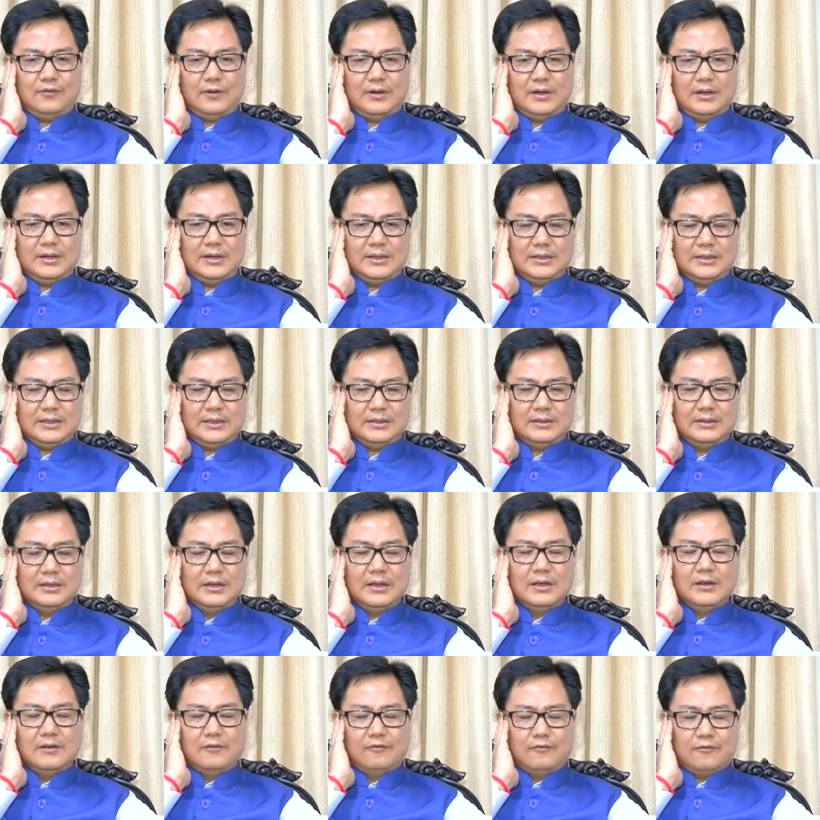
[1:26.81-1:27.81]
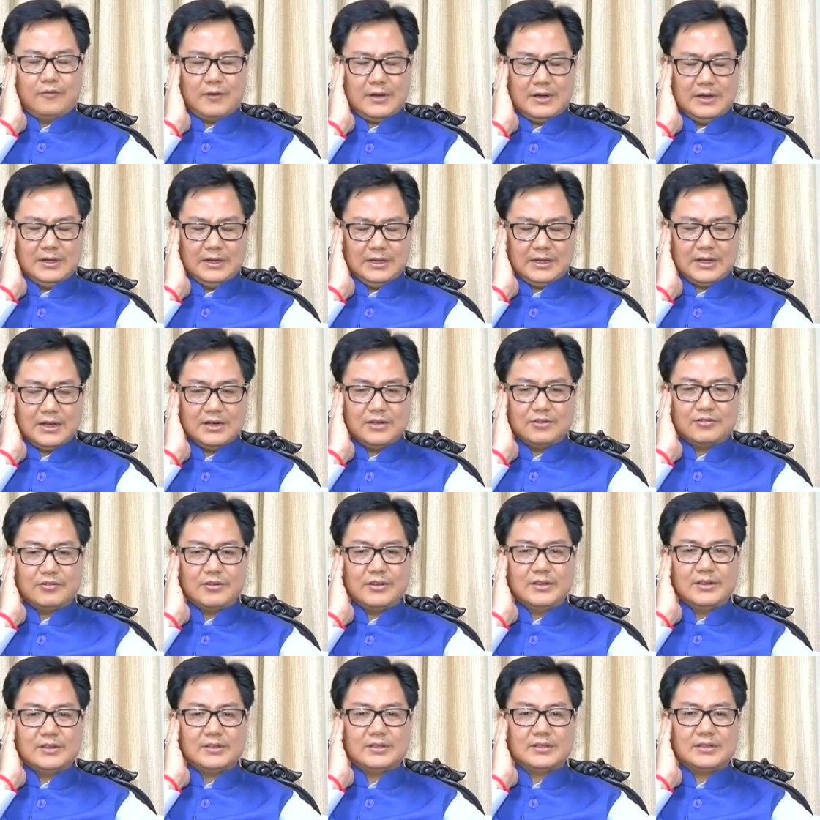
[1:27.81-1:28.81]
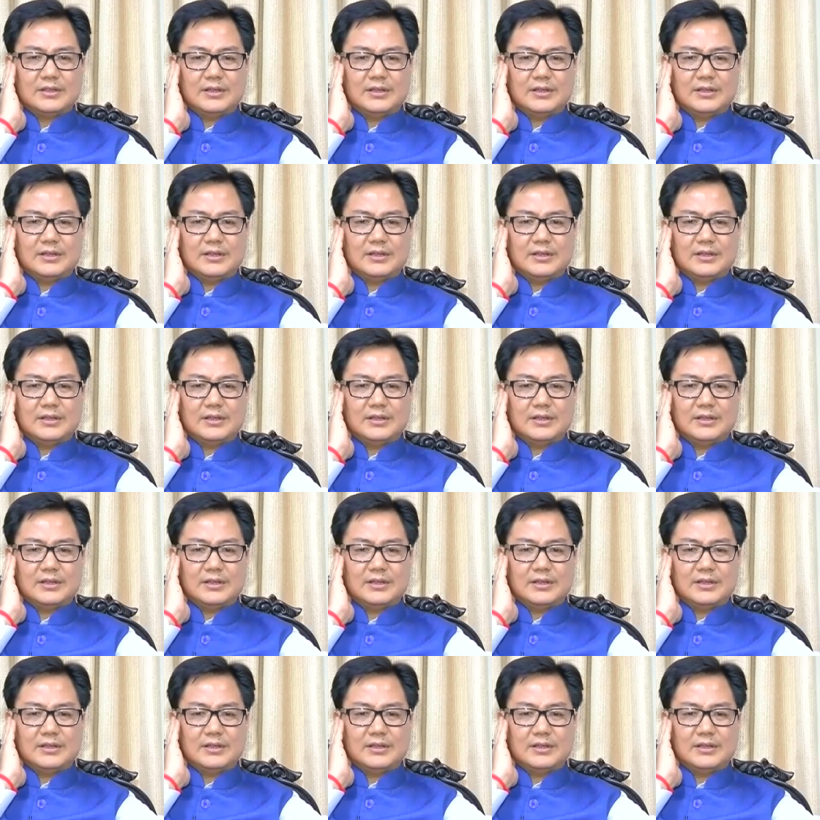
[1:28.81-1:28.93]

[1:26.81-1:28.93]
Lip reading: another friendly countries